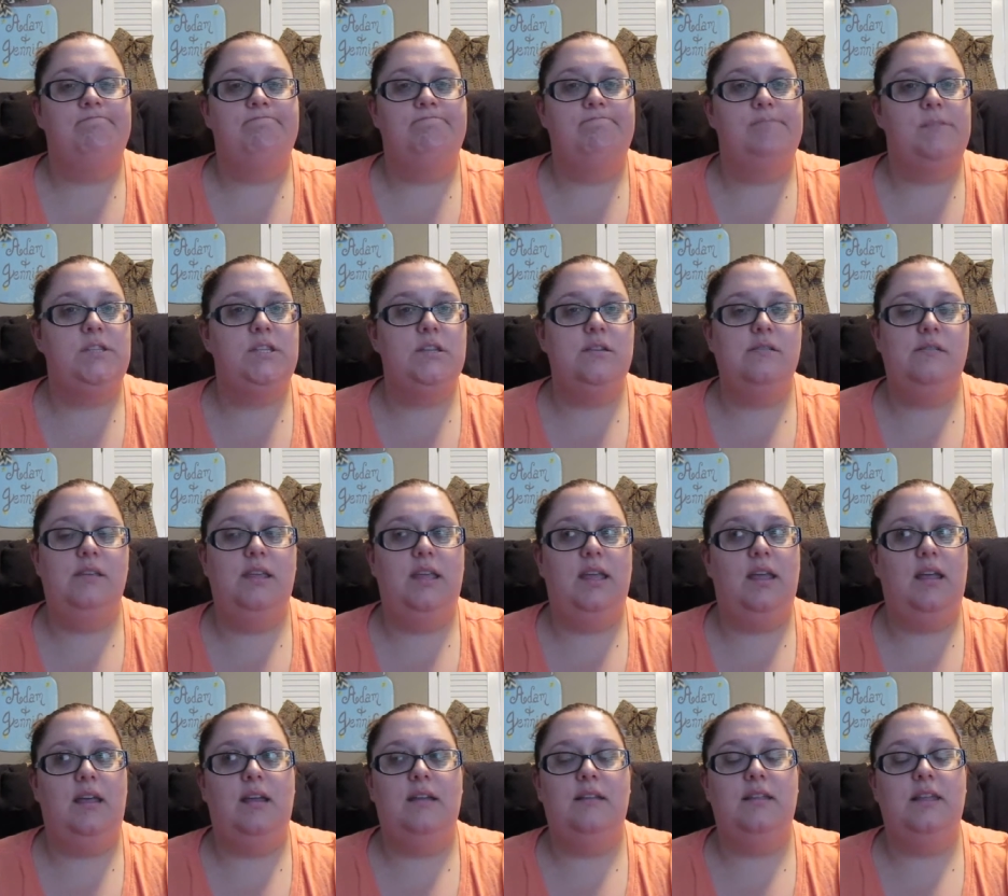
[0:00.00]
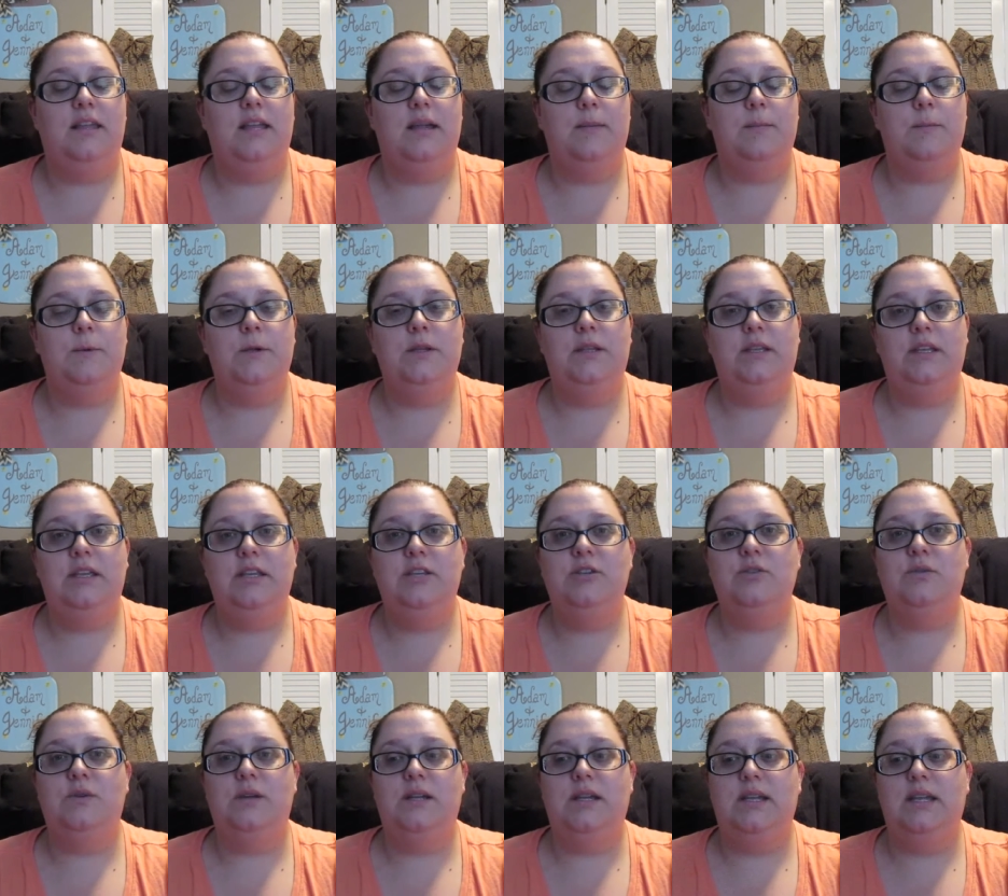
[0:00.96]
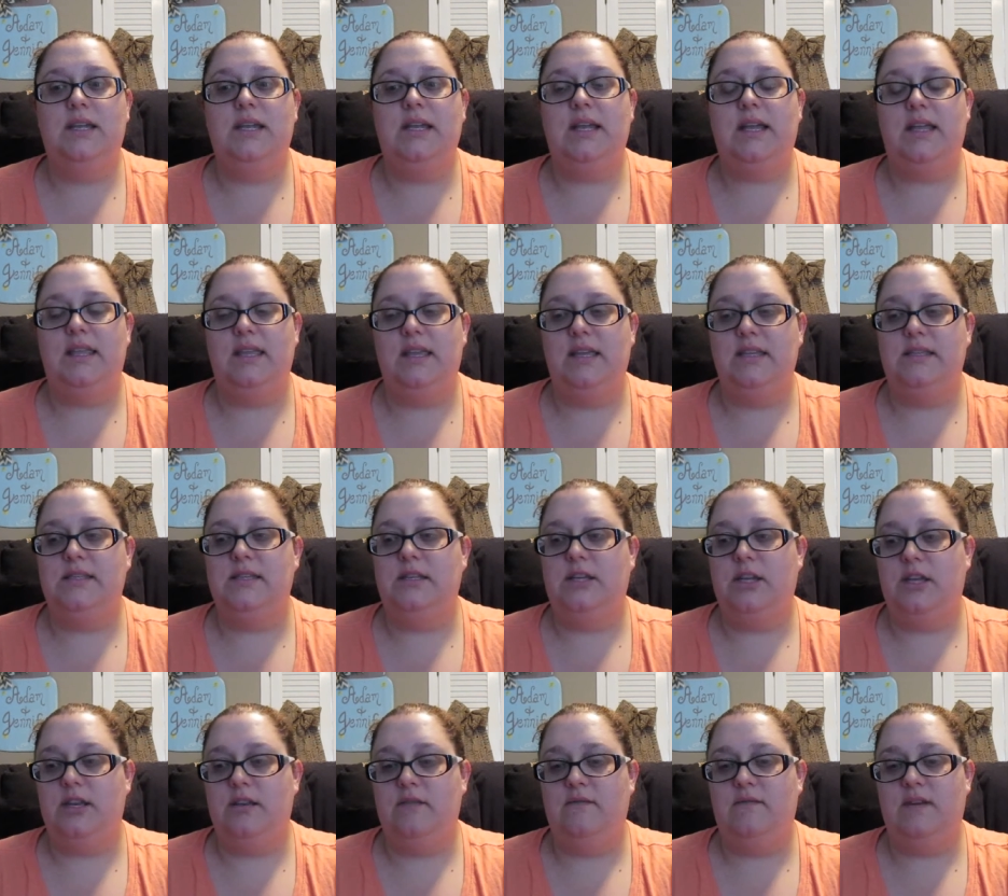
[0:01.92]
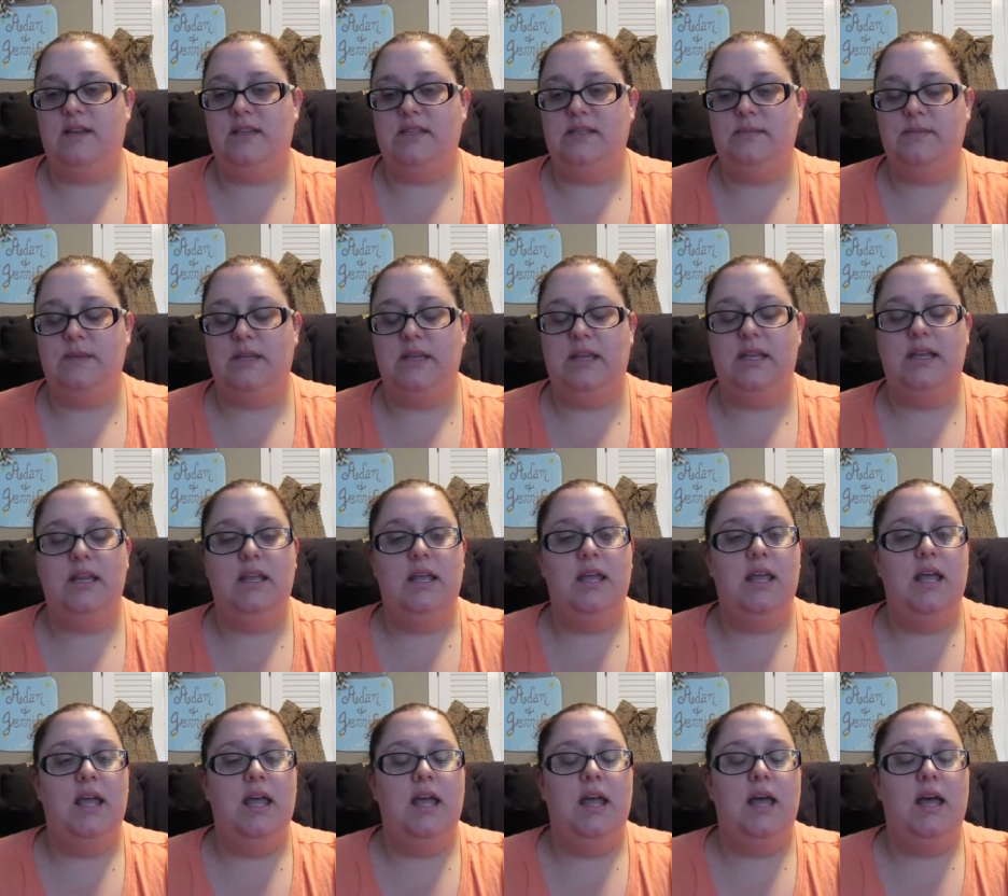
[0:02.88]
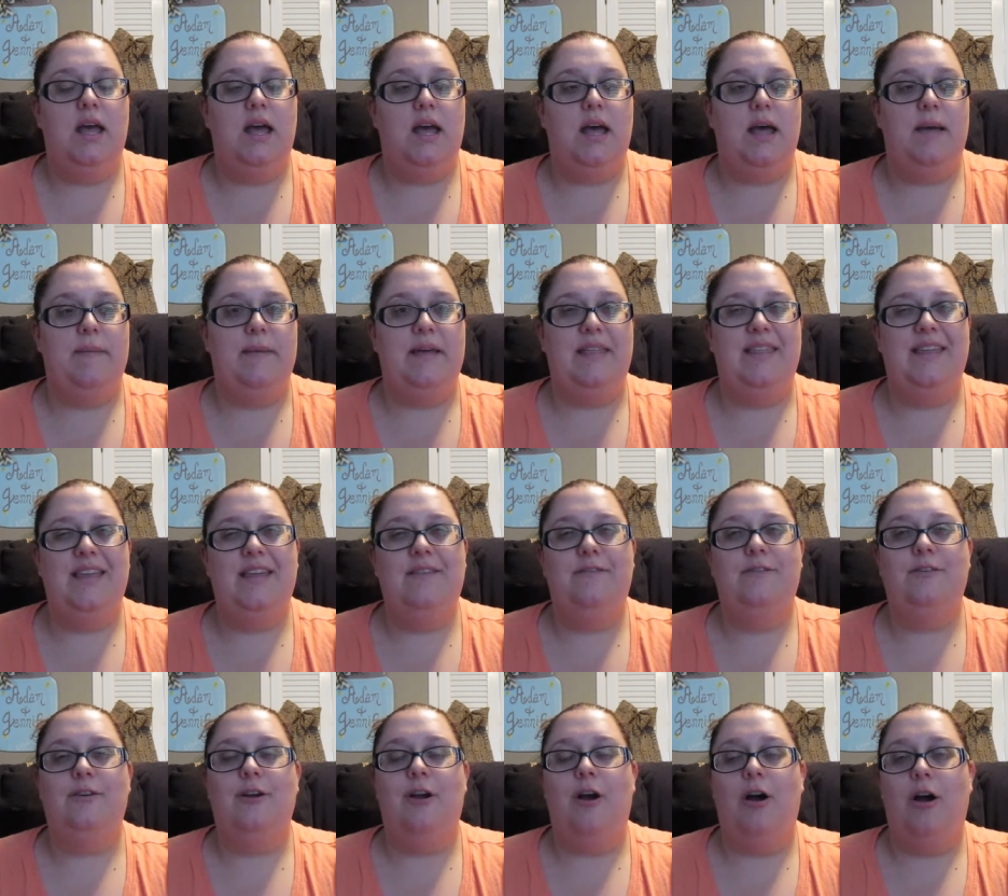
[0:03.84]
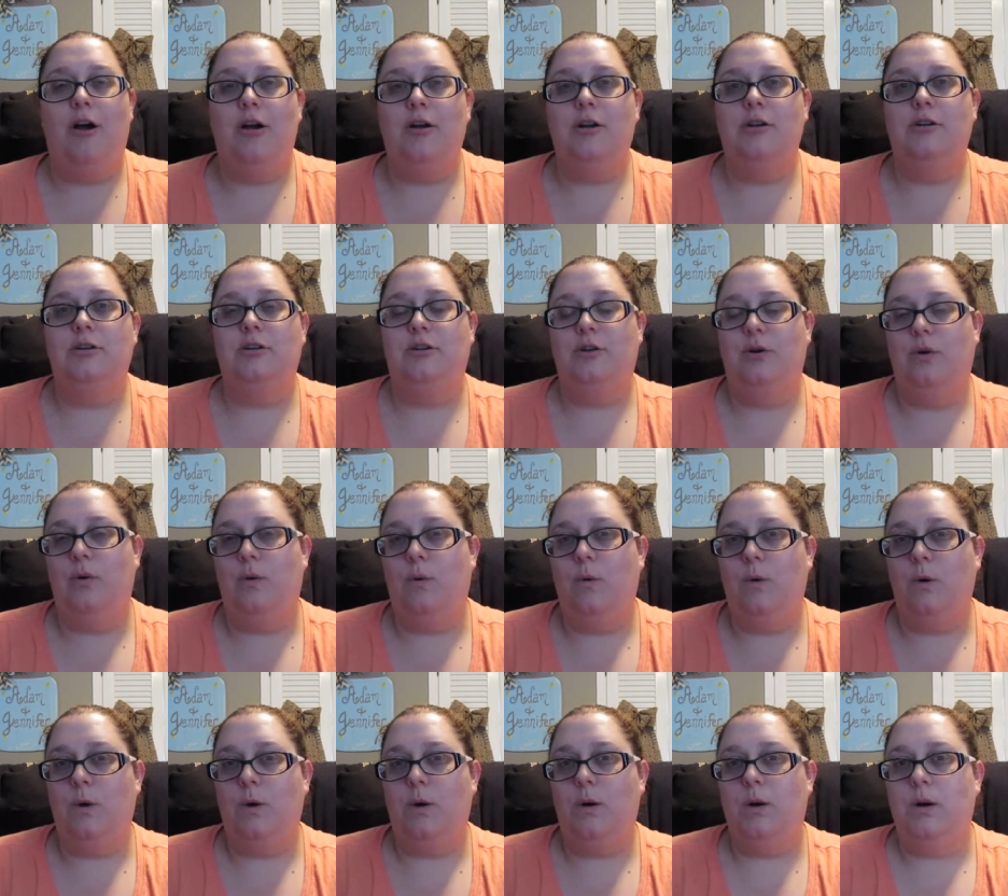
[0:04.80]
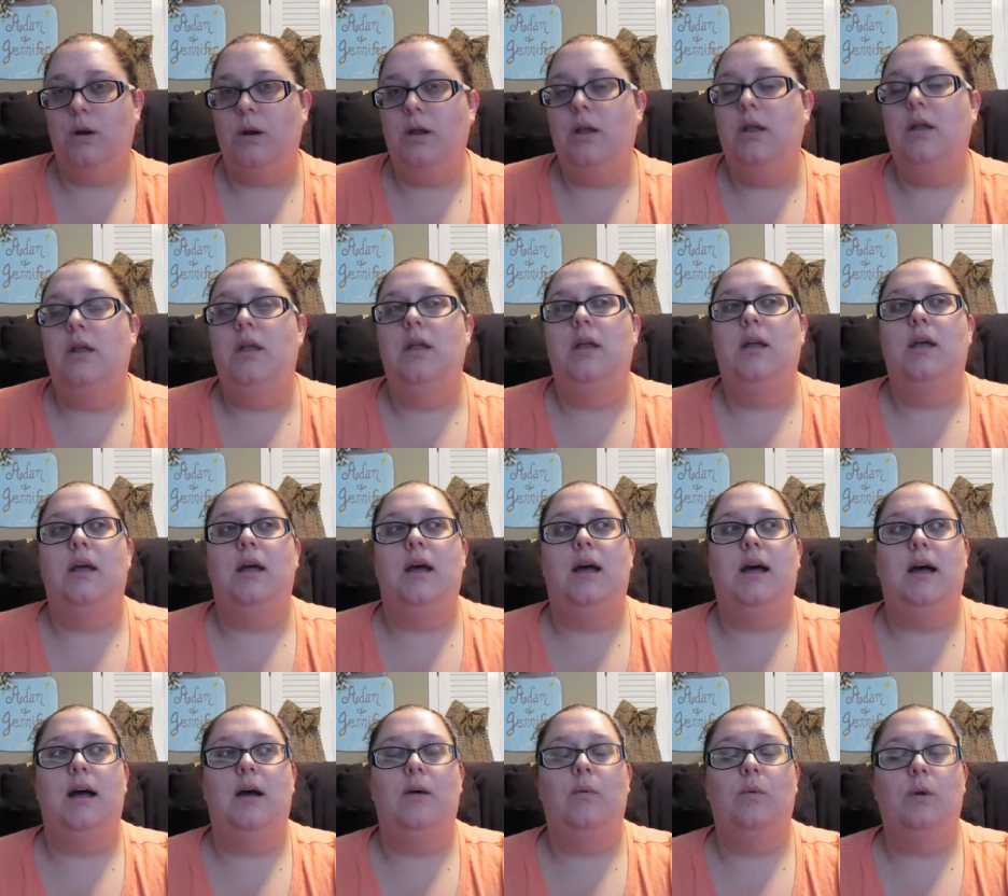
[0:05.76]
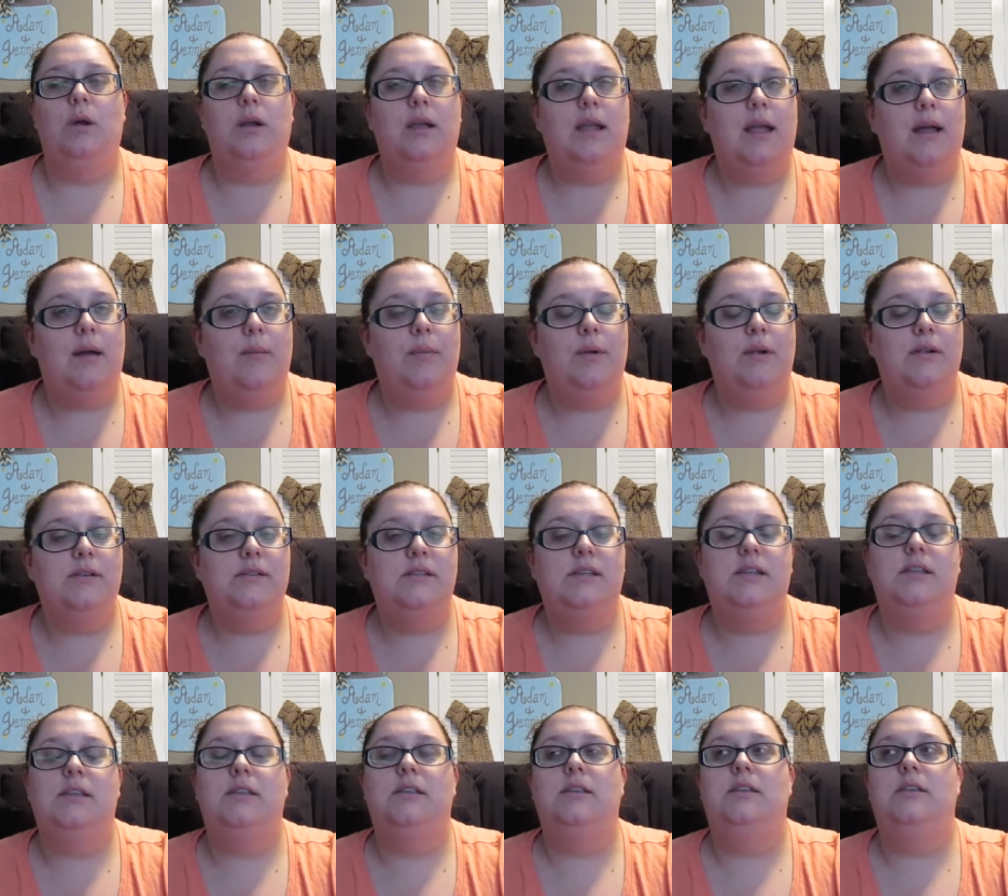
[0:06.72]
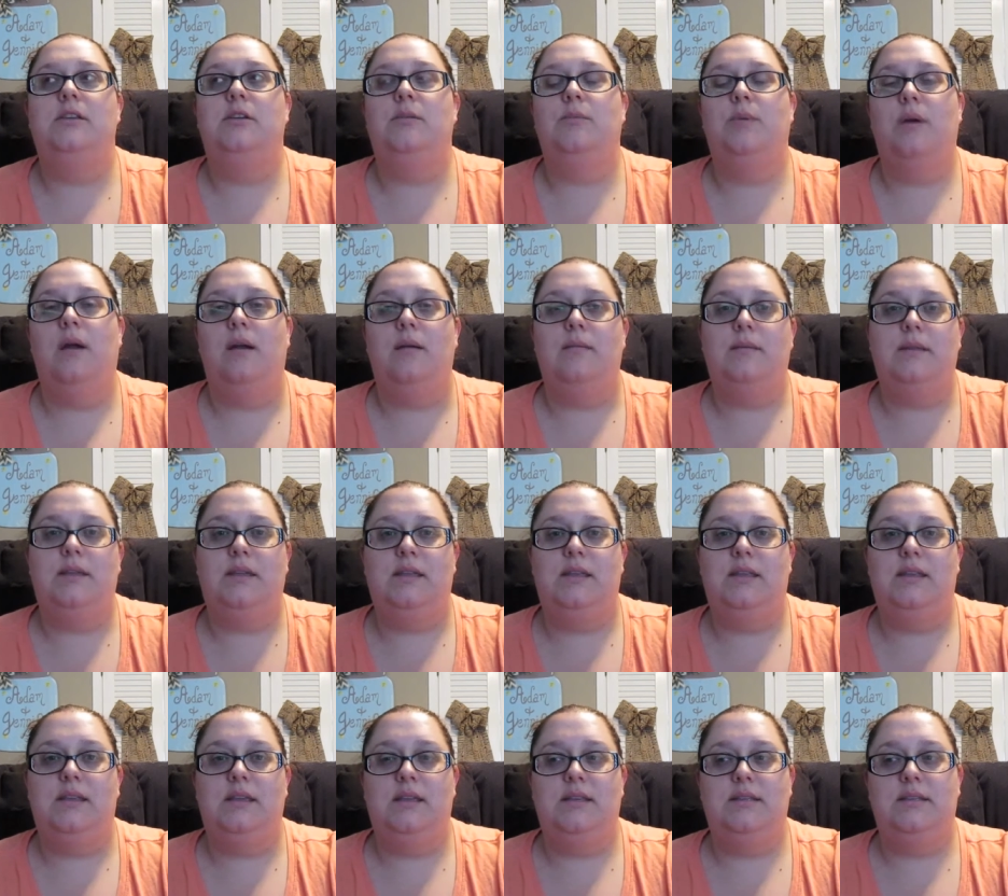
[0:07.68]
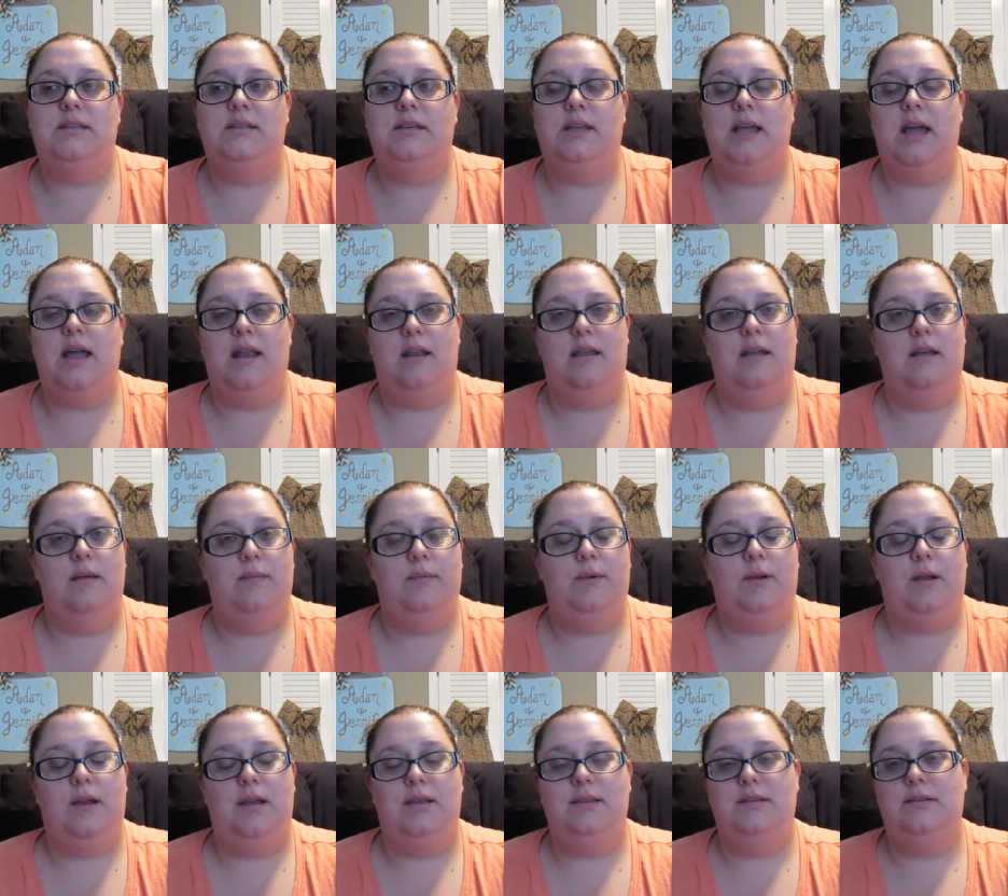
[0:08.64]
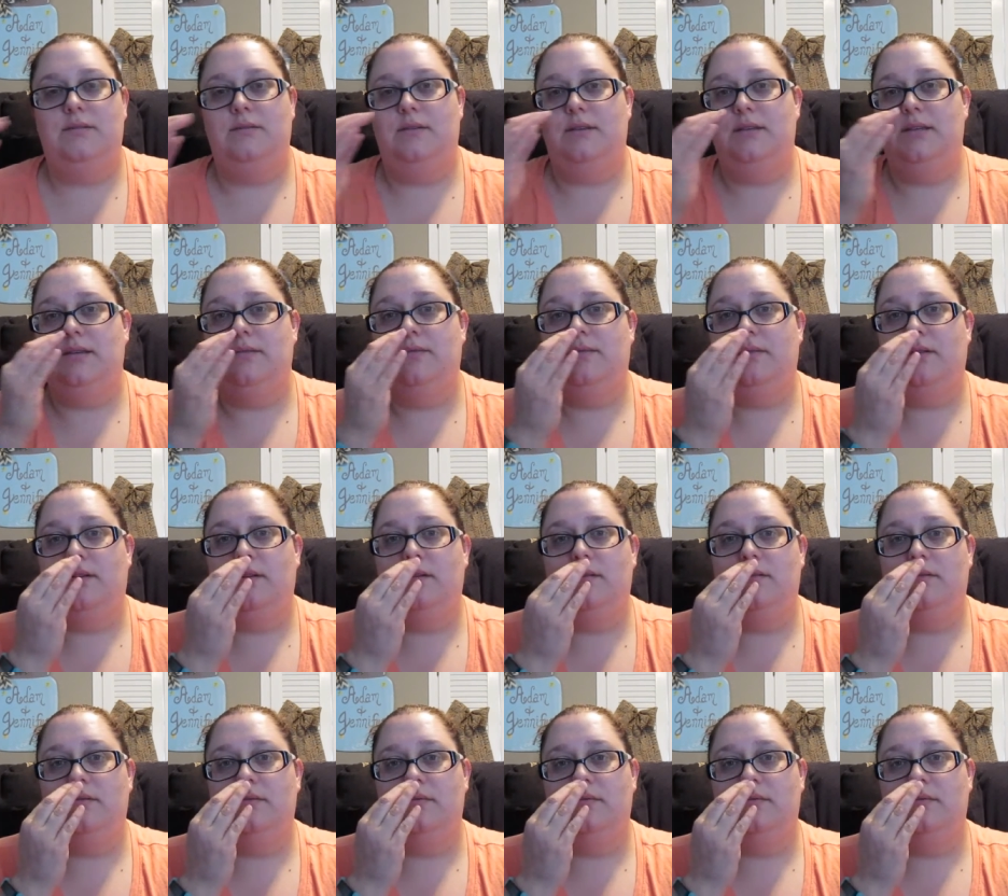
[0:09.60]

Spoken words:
So yeah, like I'm really enjoying it. I think it's a good investment. I think if you're a hardcore workout person, you're probably going to need to kind of upgrade to a different,